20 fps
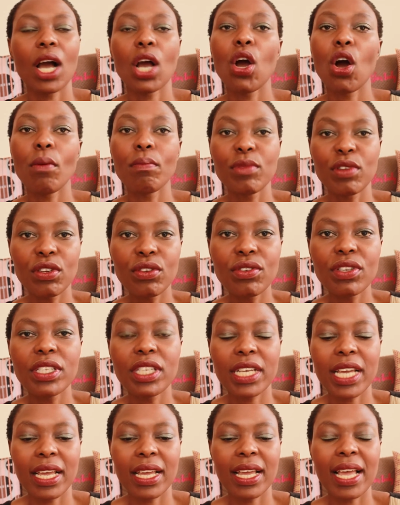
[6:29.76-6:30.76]

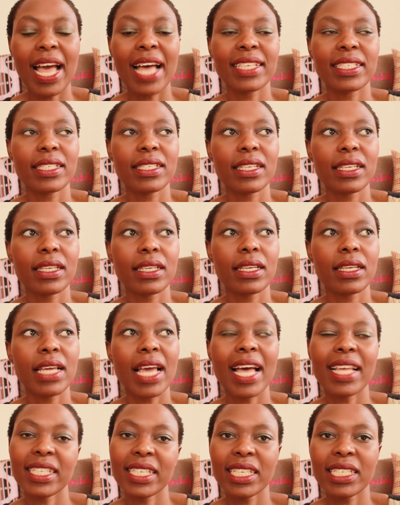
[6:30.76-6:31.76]
communicate as
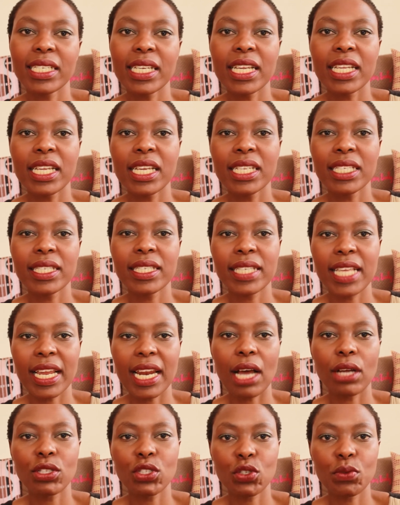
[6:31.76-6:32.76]
as it, it, it's set
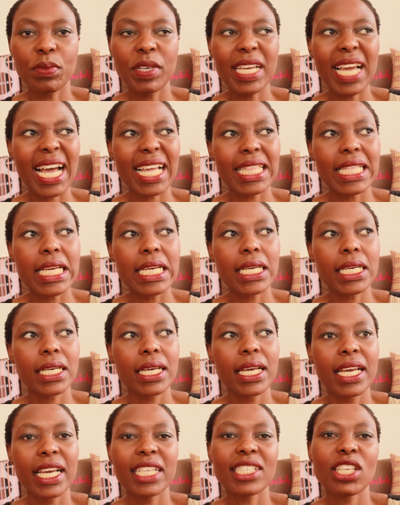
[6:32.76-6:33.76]
out to be i think
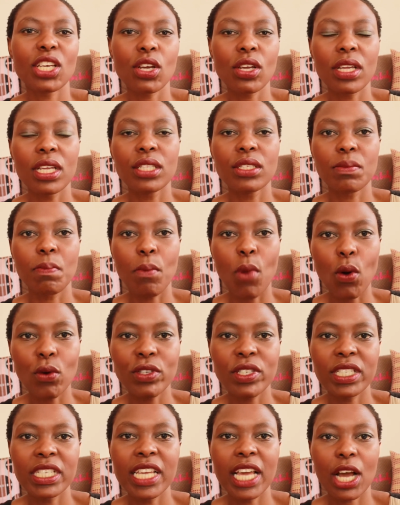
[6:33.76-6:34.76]
it's a, it's
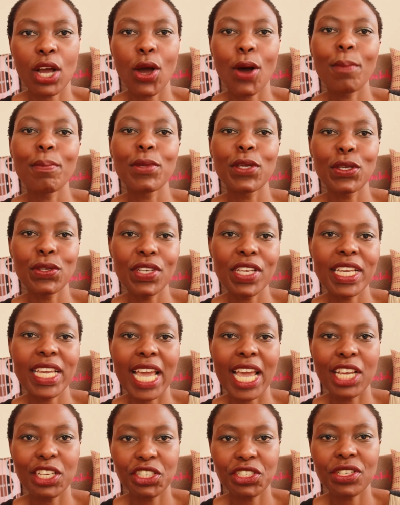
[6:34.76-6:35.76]
mostly a
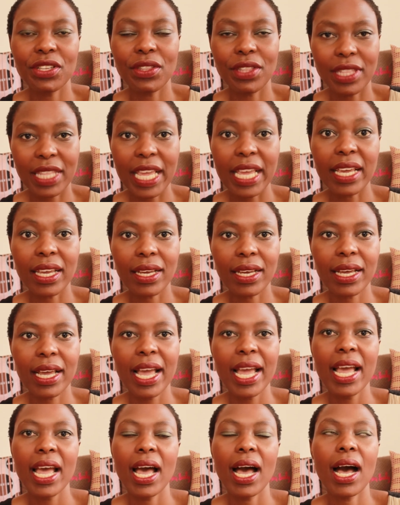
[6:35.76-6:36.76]
communication thing
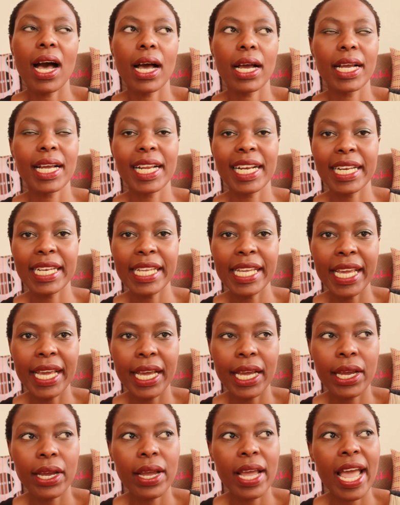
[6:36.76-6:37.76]
uh,
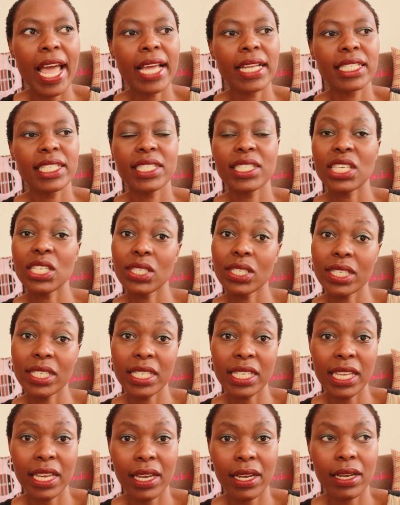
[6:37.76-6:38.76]
clear and
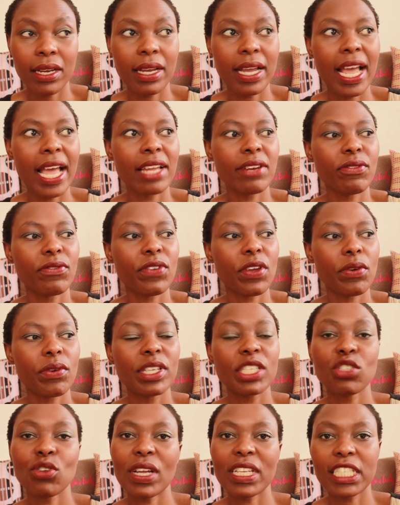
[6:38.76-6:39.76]
sincere and
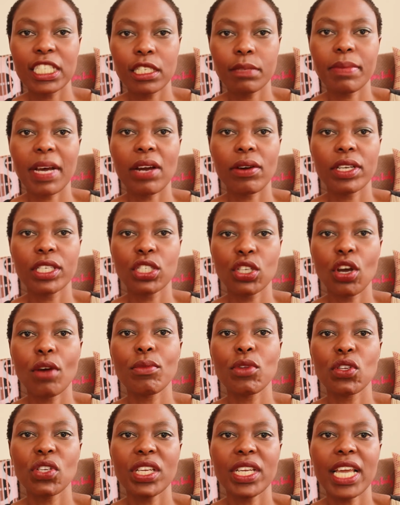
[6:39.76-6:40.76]
very transparent
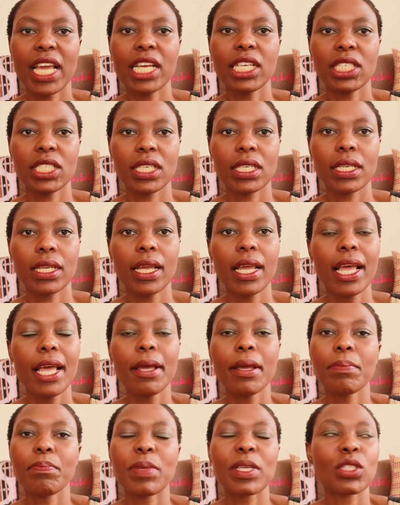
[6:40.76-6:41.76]
communication
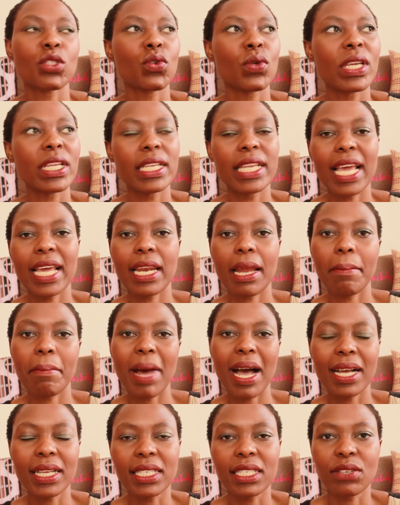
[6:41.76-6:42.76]
between and
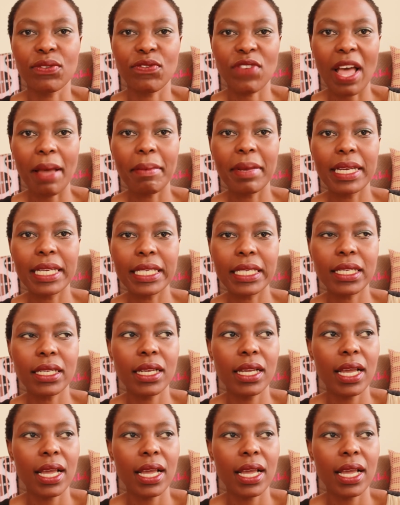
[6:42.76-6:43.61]
amongst family